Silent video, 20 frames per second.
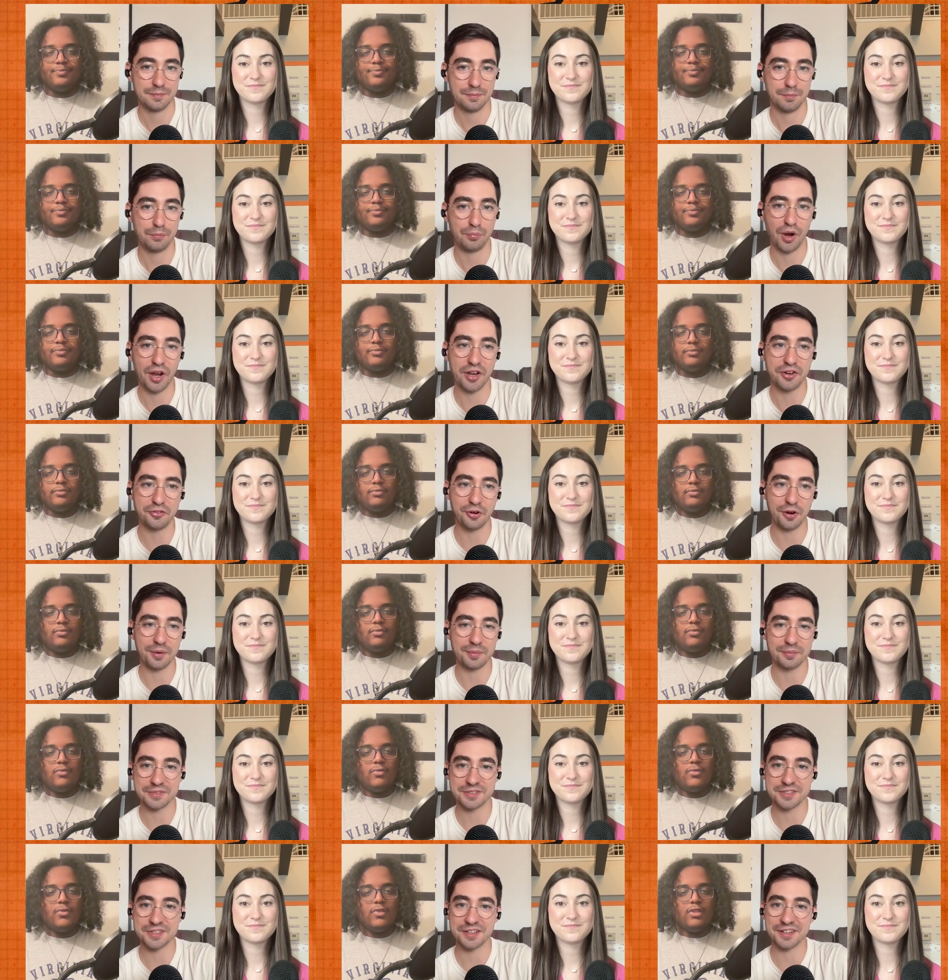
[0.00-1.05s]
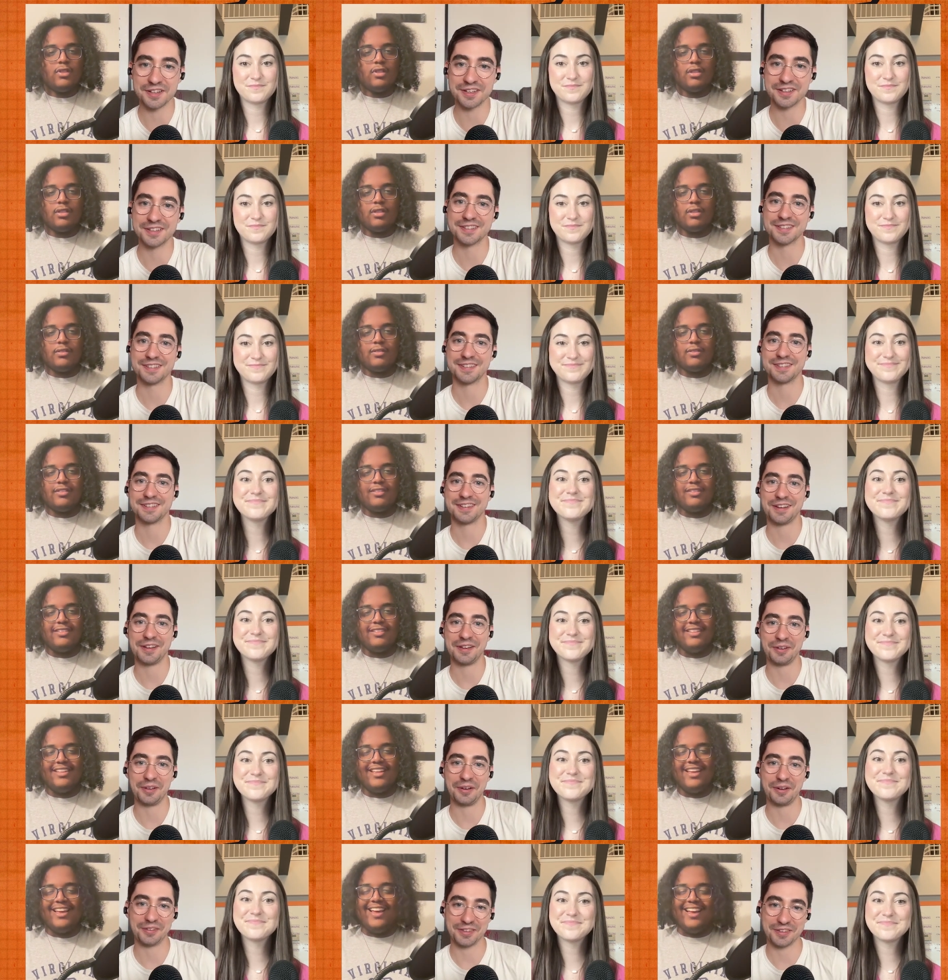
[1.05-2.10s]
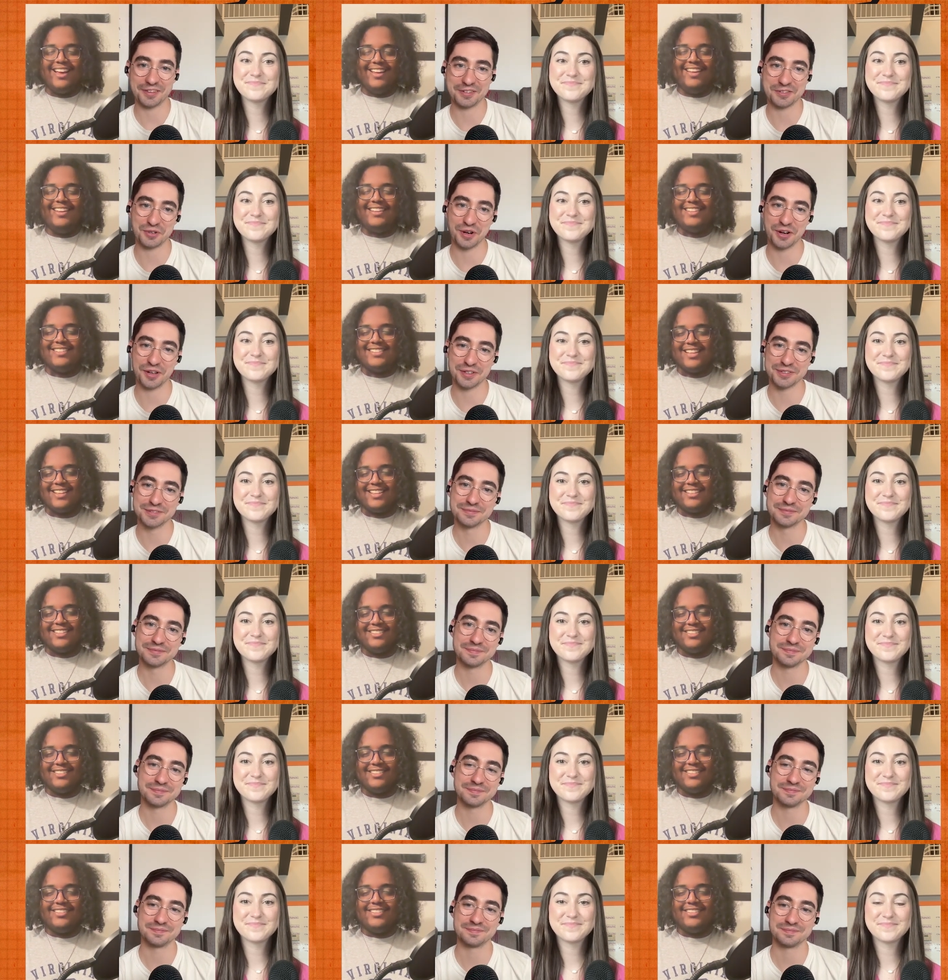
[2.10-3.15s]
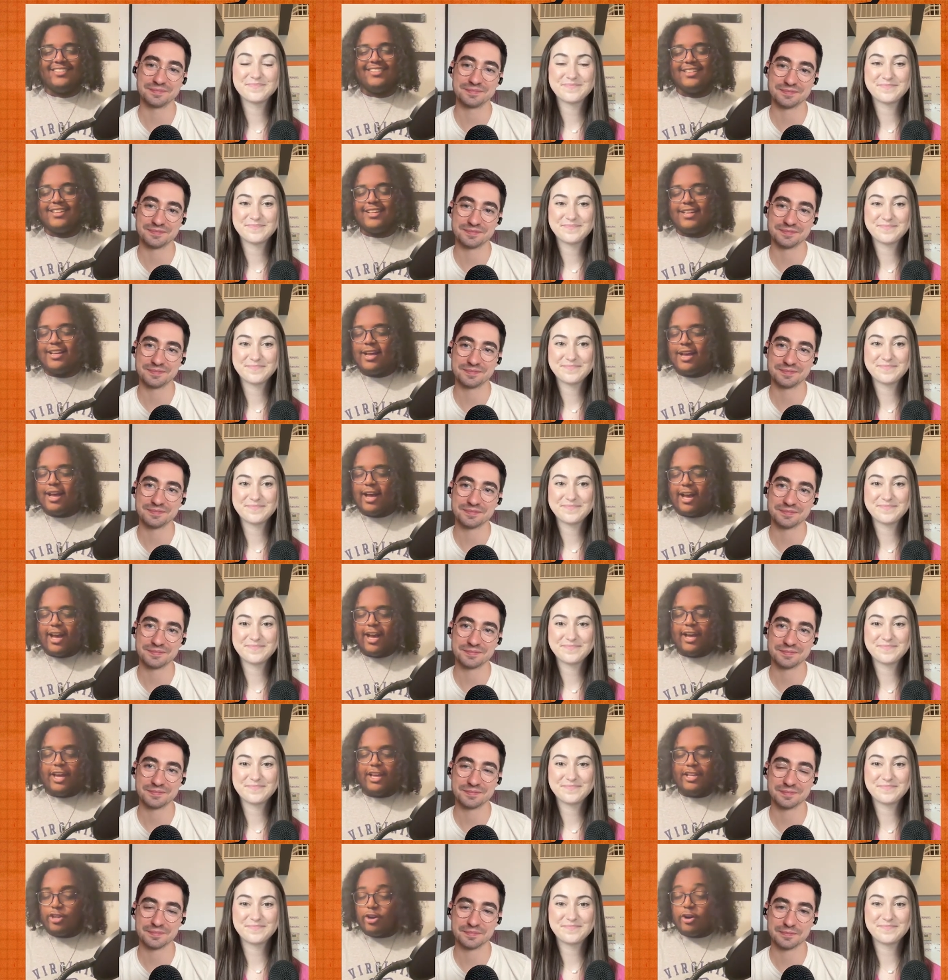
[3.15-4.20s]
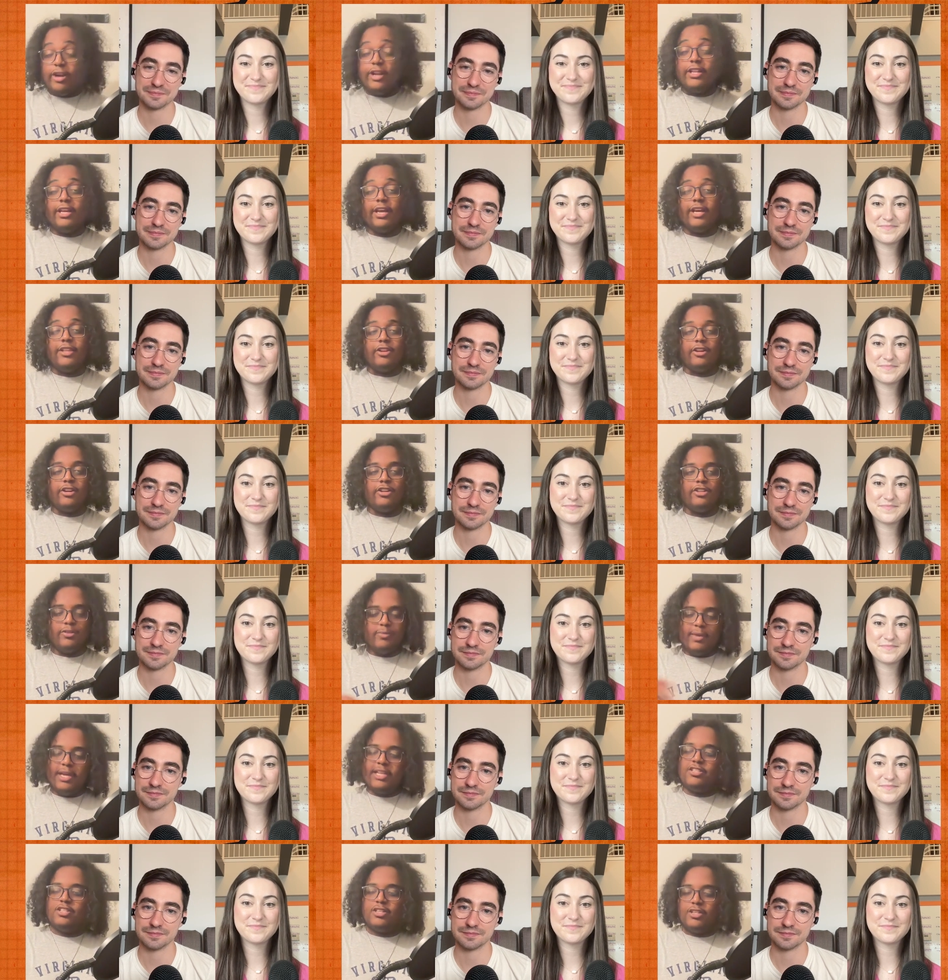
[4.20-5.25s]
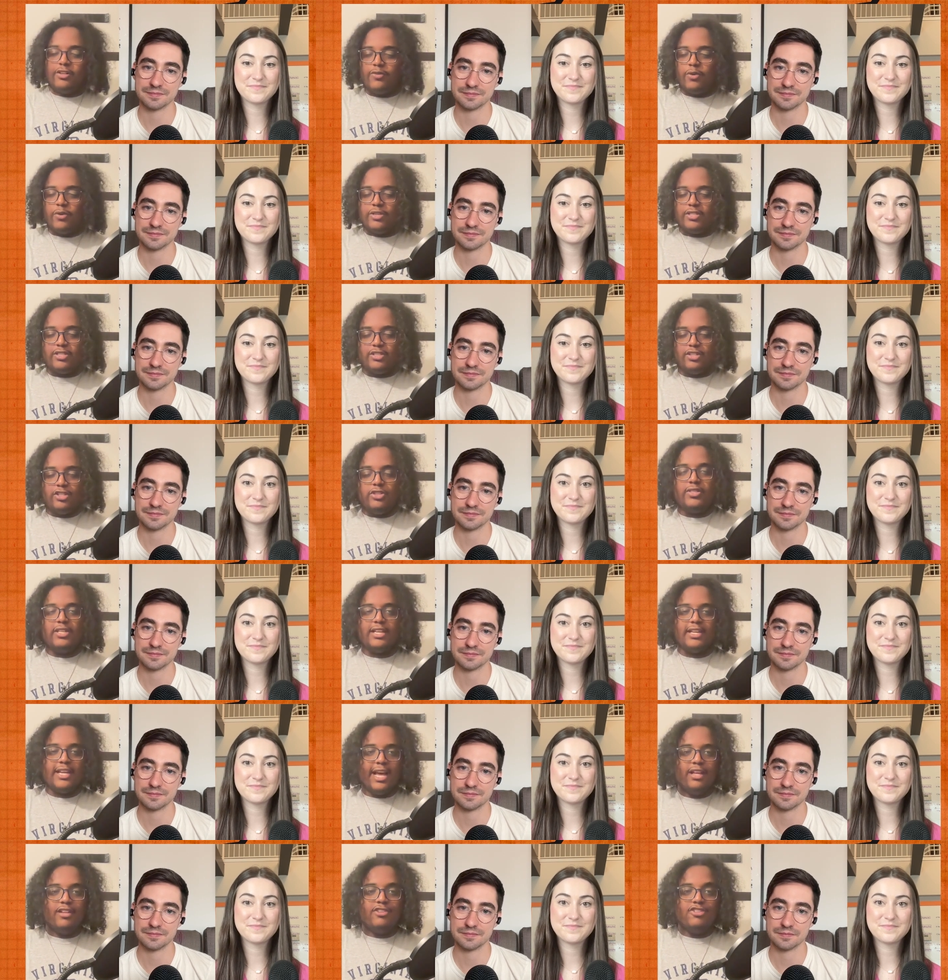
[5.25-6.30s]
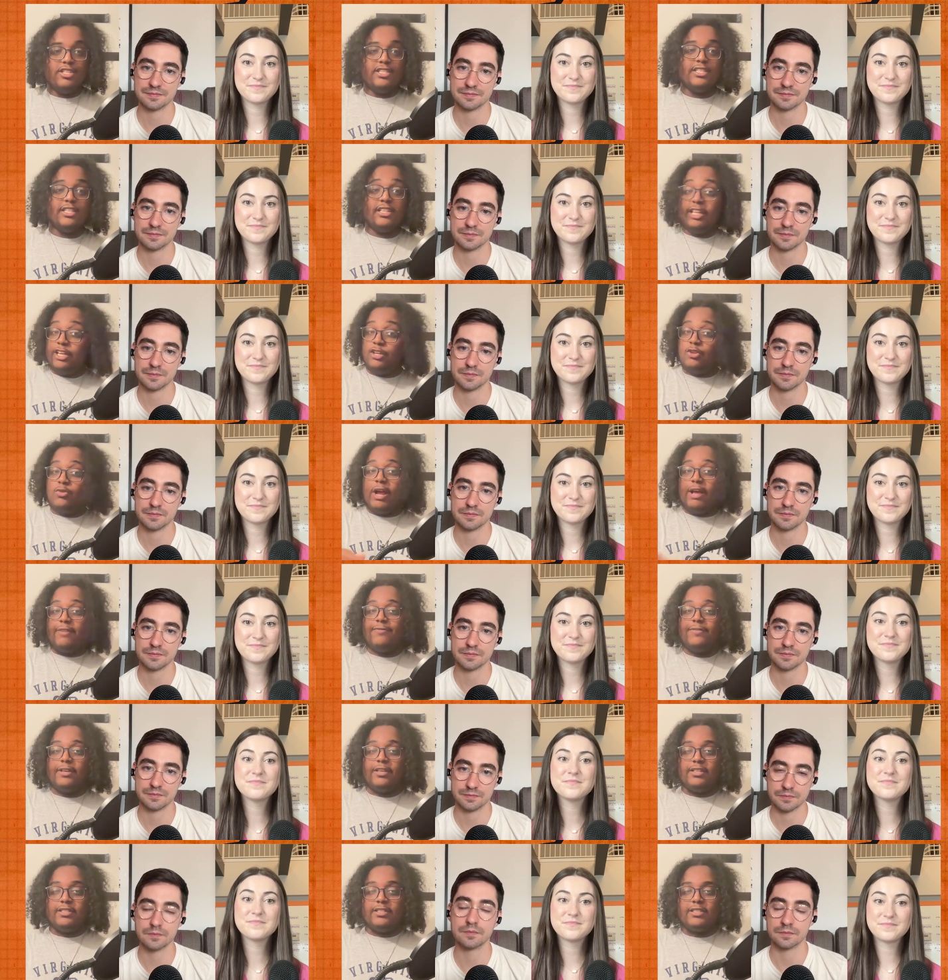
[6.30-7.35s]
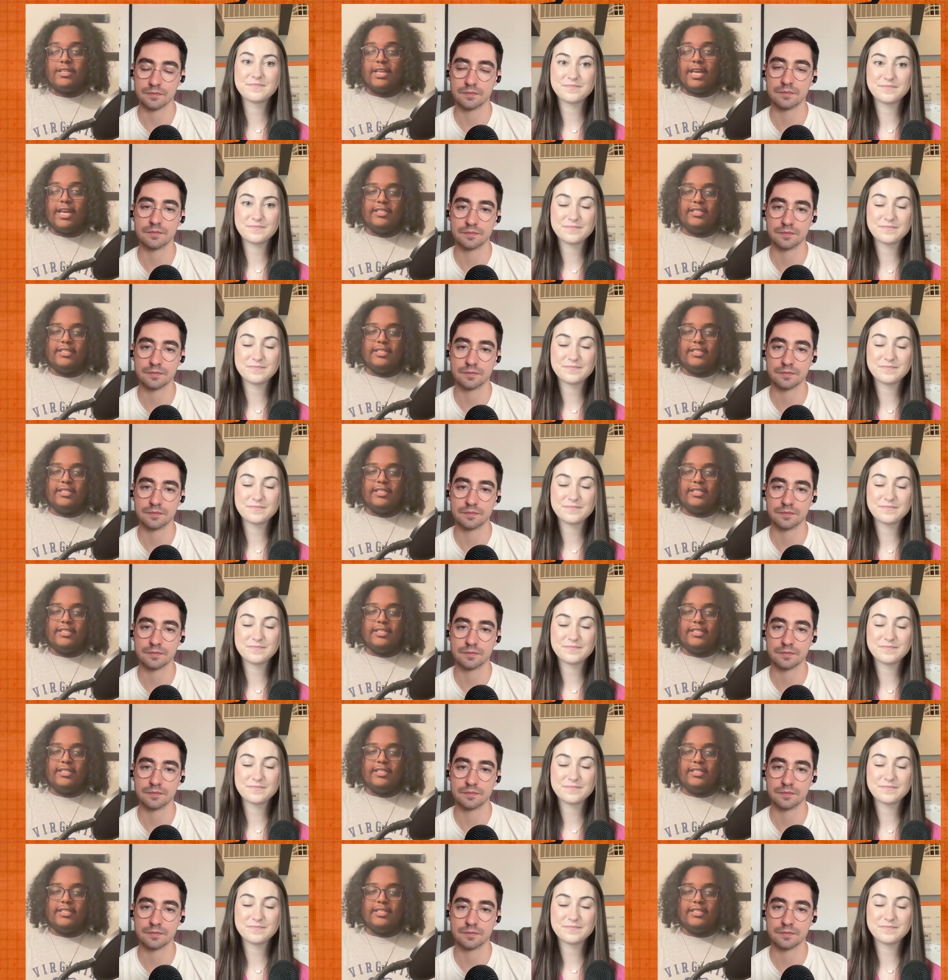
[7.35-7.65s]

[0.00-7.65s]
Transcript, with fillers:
Speaker 1: breadcrumbs along
Speaker 2: yeah, the trail exactly. Uh, are there any other? You mentioned, of course, using analogies and like graphics as